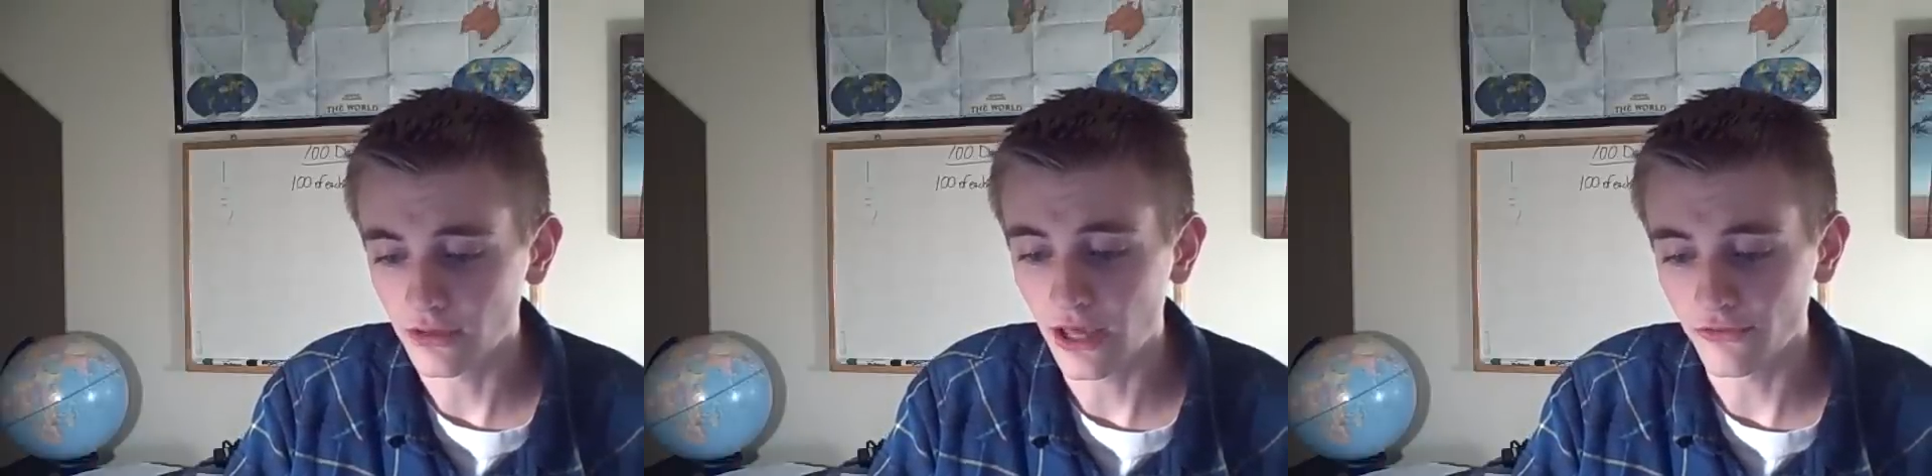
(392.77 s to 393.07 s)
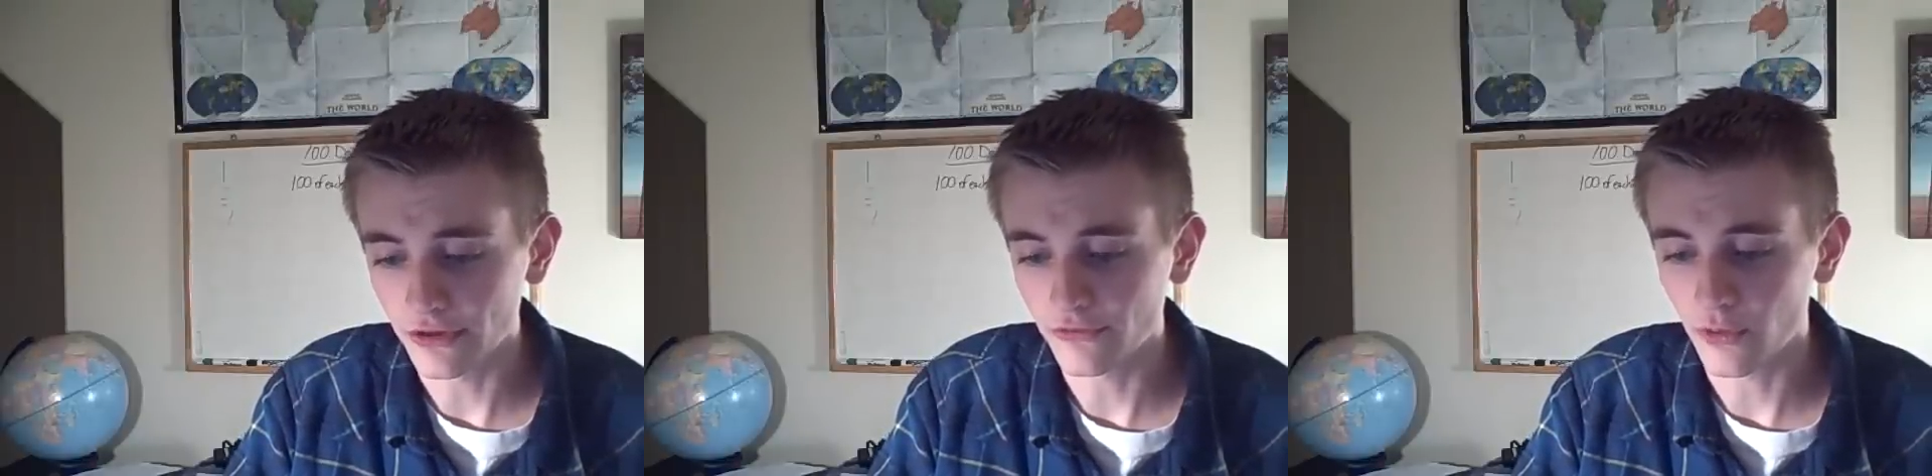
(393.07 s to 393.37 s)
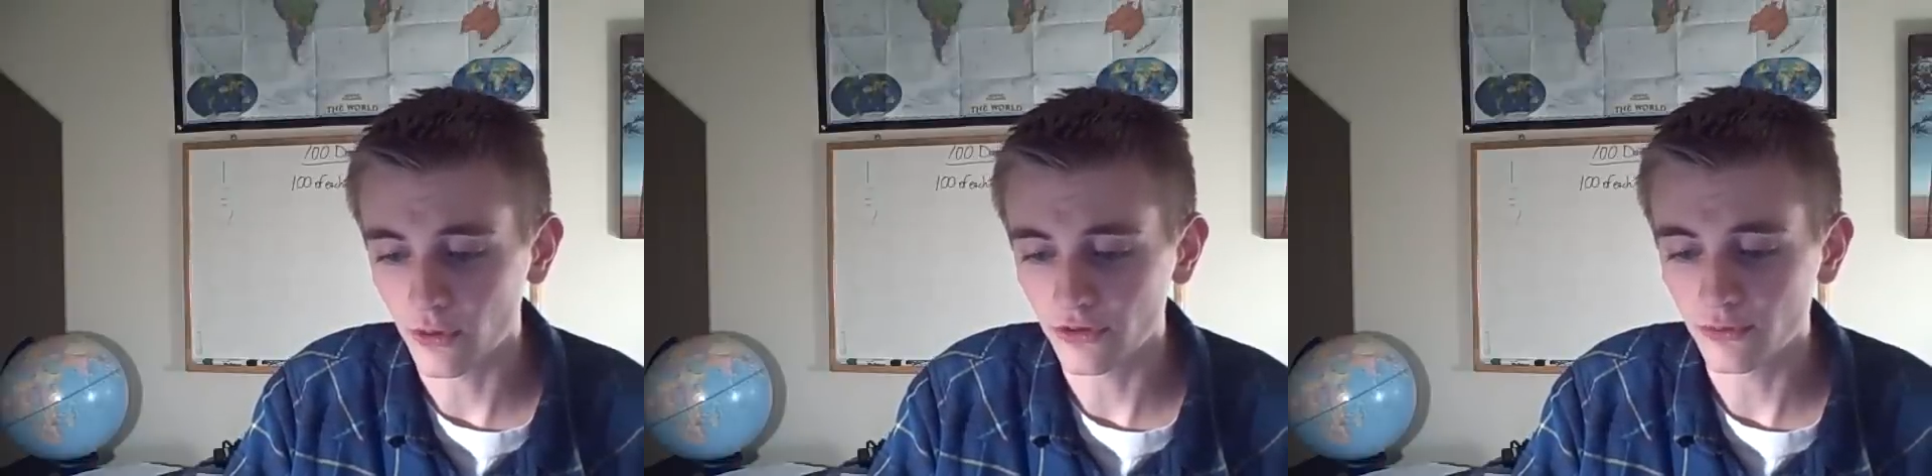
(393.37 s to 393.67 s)
Levin, of
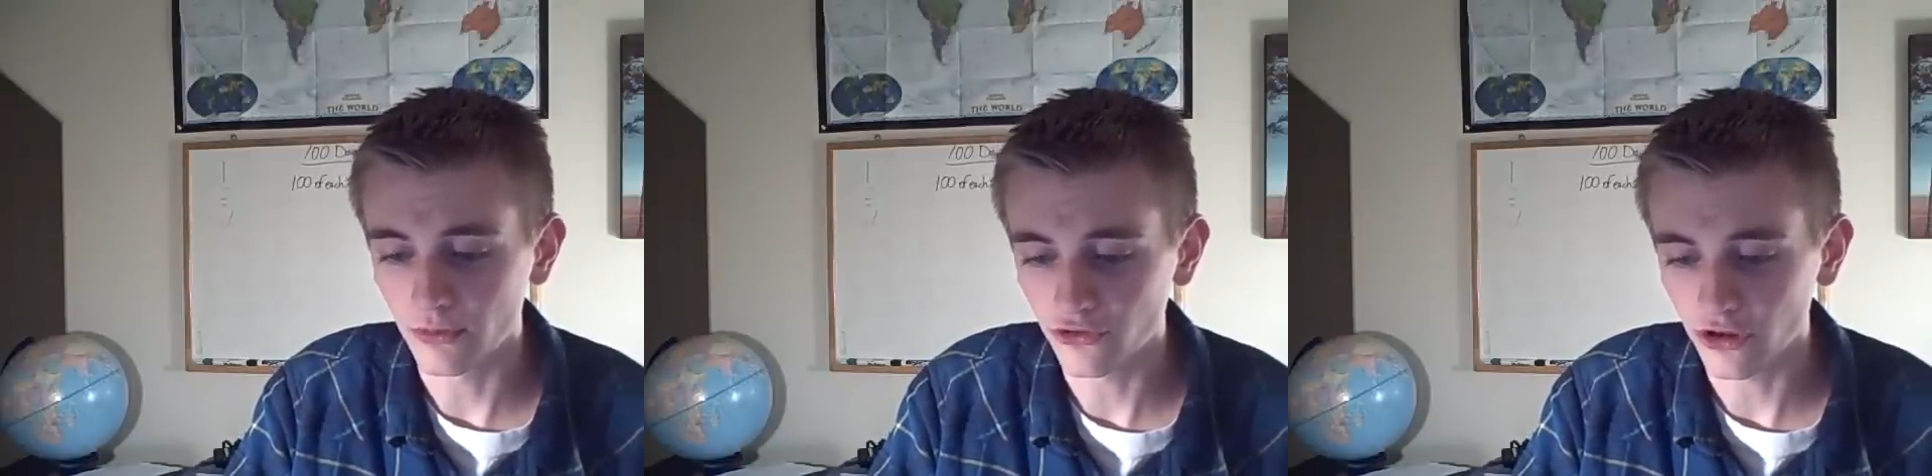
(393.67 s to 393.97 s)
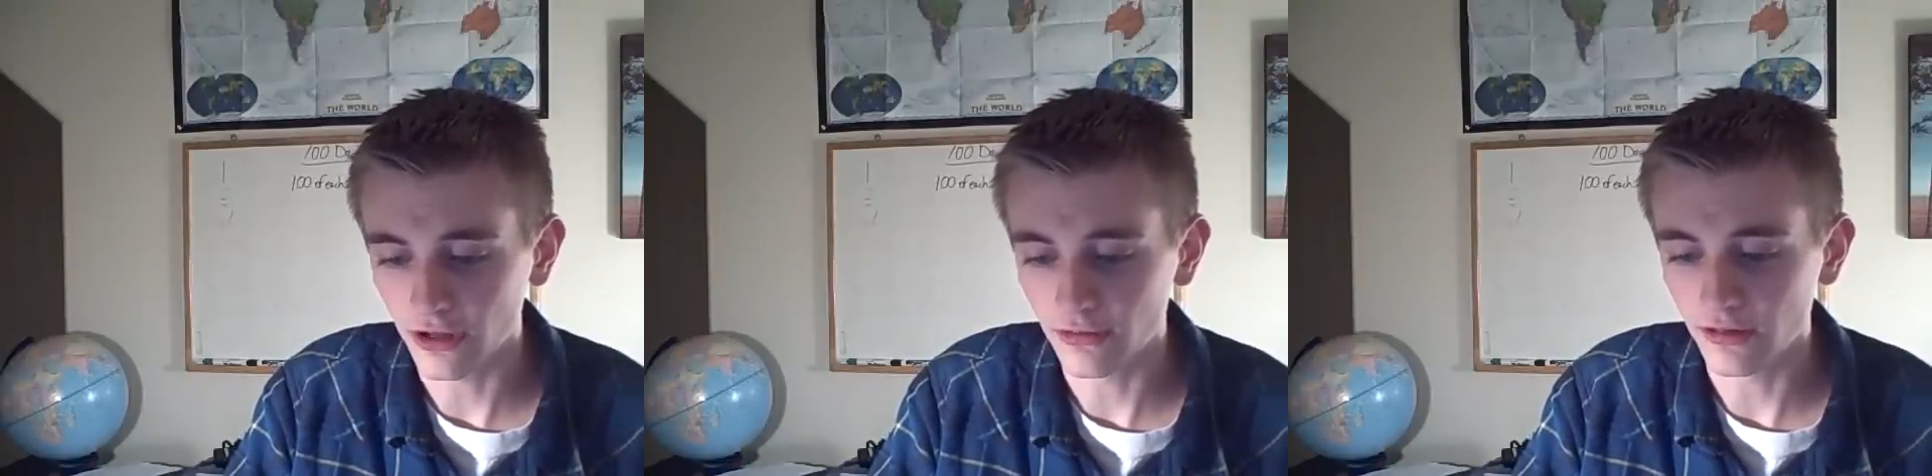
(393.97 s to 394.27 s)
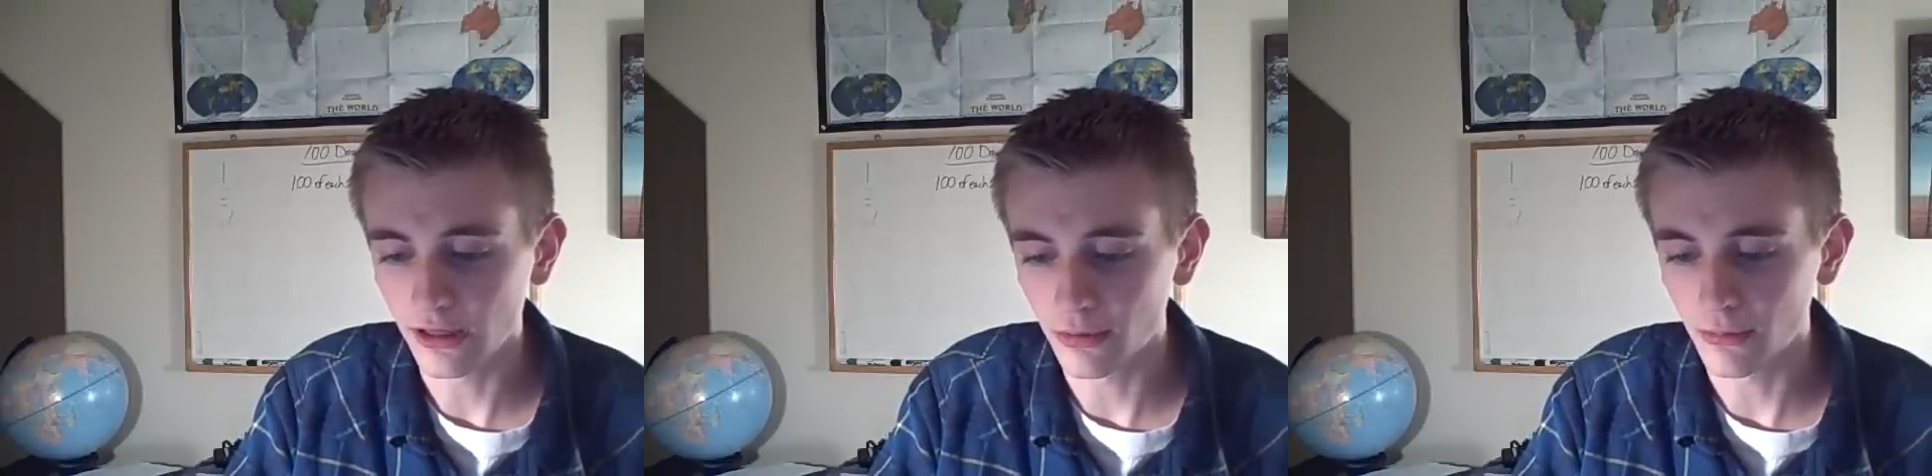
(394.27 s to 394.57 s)
course, Michigan.
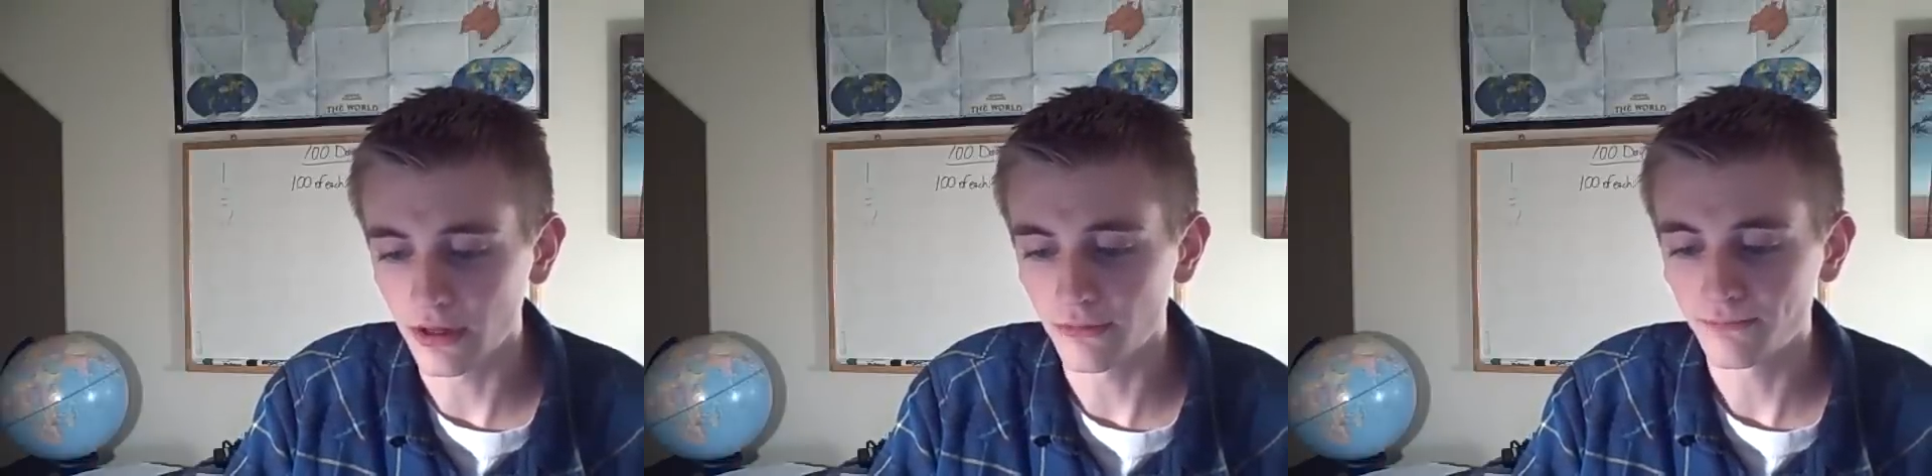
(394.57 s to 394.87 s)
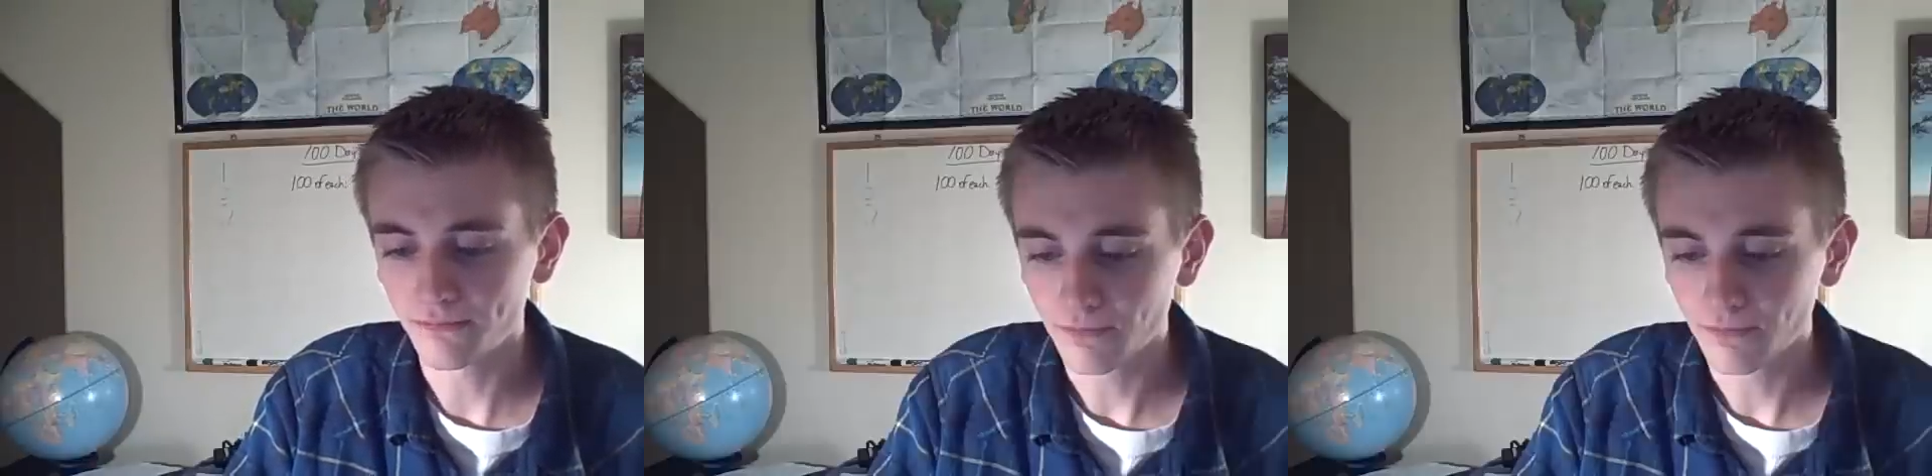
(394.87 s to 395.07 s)
Lieberman.